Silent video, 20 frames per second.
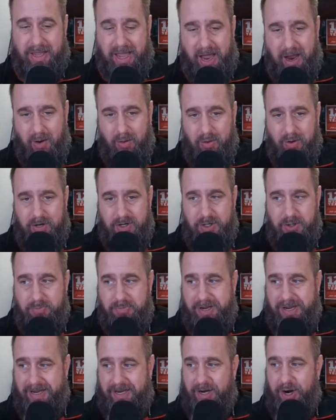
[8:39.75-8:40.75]
How are you
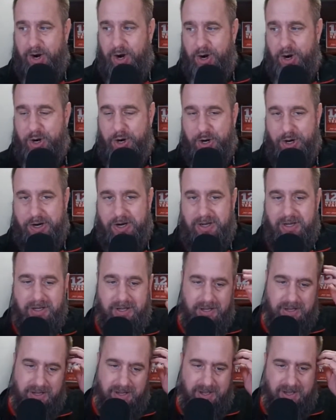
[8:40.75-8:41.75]
being heard?
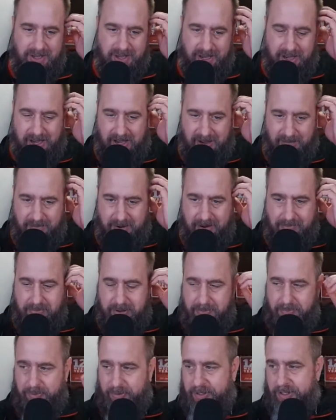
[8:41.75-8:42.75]
My
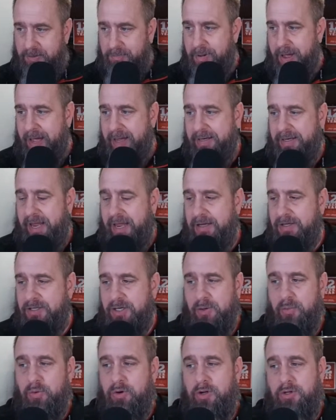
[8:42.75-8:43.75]
people in the
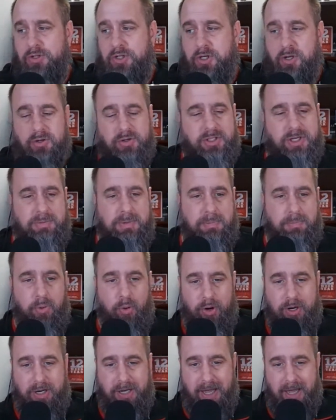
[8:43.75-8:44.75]
podcasting world, you don't see me
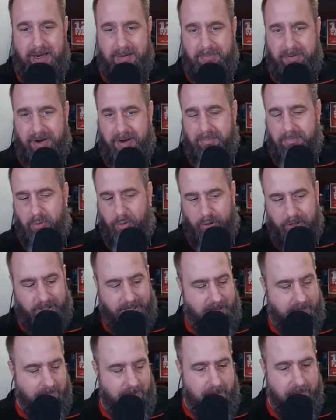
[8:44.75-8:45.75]
pointing at it, but I'm pointing
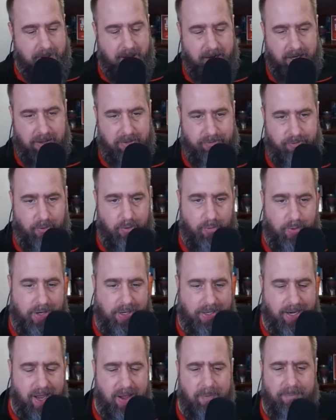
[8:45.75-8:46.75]
at my microphone
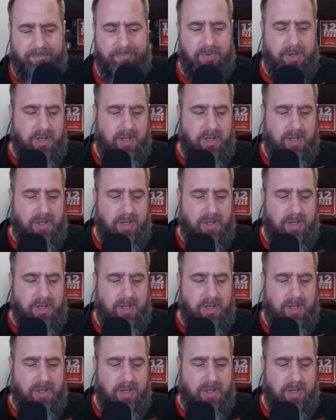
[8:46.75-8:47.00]
right now.